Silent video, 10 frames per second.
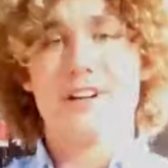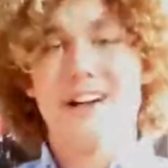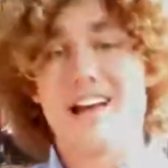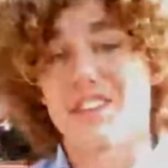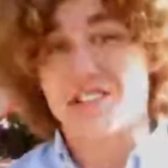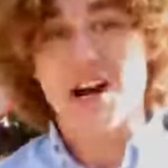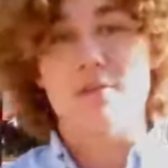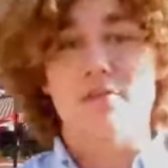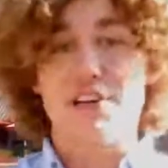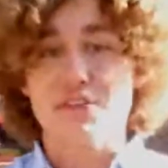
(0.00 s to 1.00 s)
At the
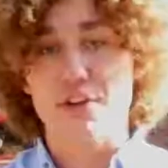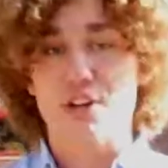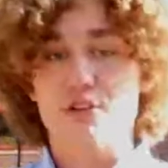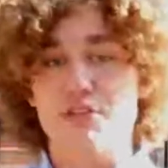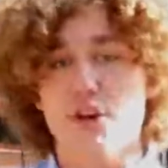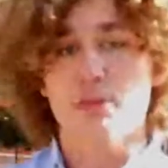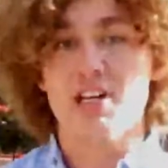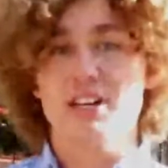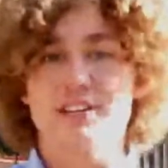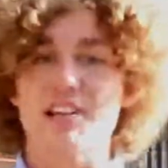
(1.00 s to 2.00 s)
time of this video's
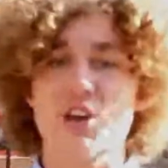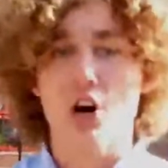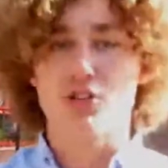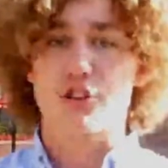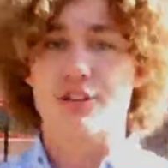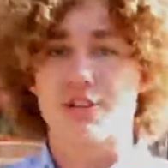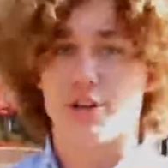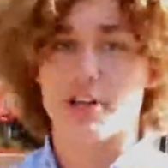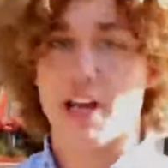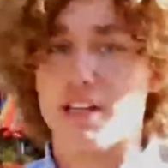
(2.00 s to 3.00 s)
filming, that's 138